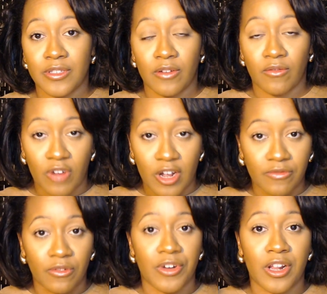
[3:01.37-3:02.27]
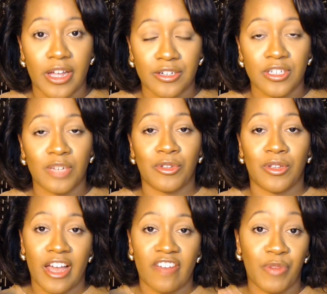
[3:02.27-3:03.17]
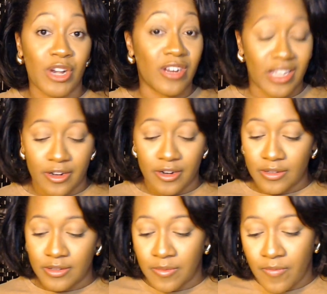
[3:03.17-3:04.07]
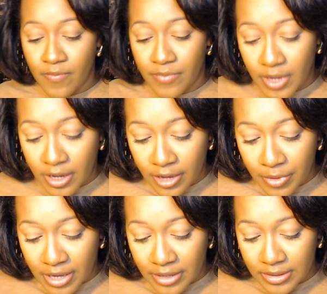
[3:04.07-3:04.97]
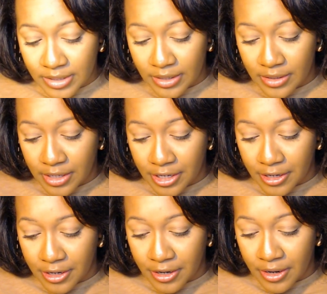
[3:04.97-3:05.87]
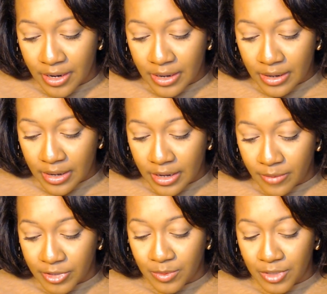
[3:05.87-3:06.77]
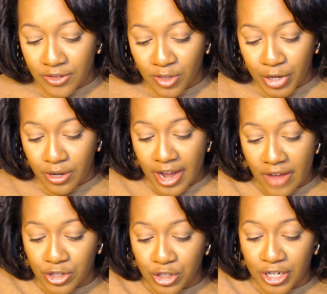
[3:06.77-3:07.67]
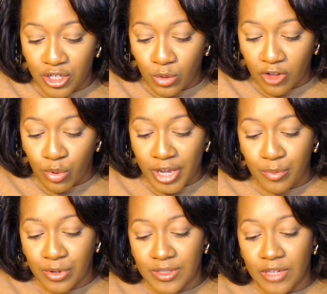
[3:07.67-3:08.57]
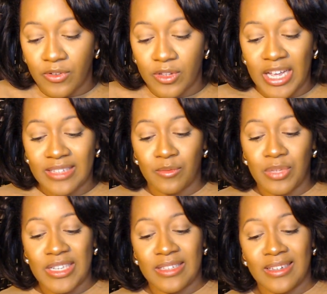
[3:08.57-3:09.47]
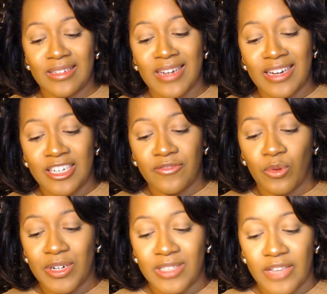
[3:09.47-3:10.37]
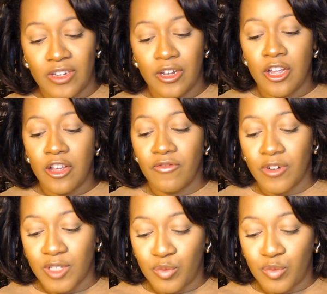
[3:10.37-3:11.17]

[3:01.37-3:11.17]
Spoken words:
that run for re-election typically have better years. As stated here, substantially better, averaging 12.8% for the S&P since 1947 versus